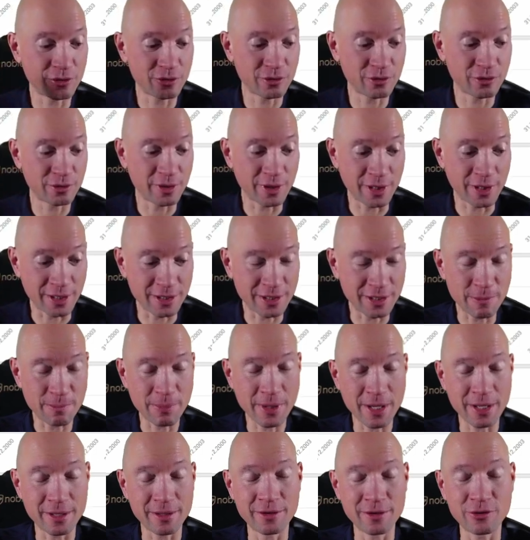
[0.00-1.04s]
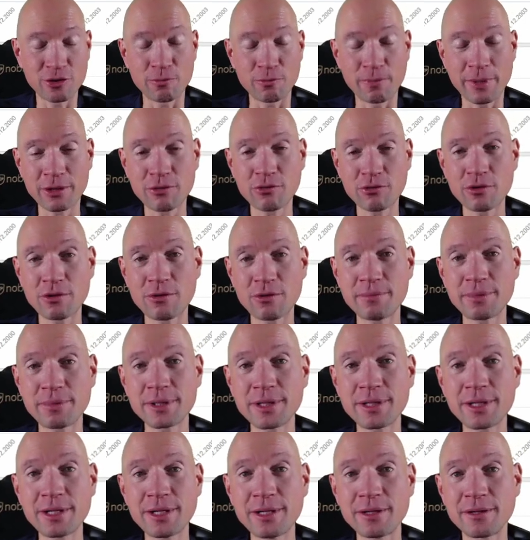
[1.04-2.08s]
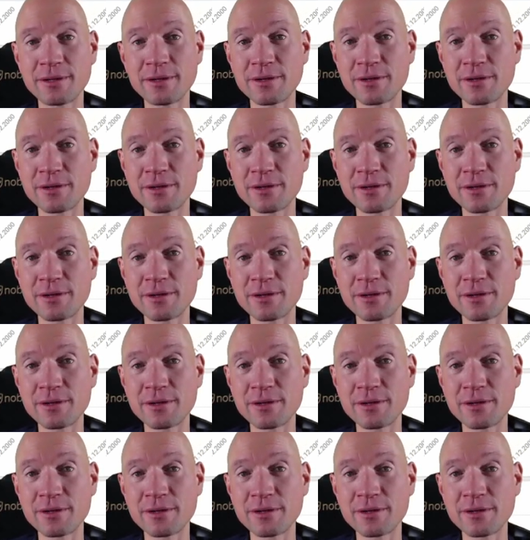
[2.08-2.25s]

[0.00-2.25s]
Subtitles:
independent tobacco company,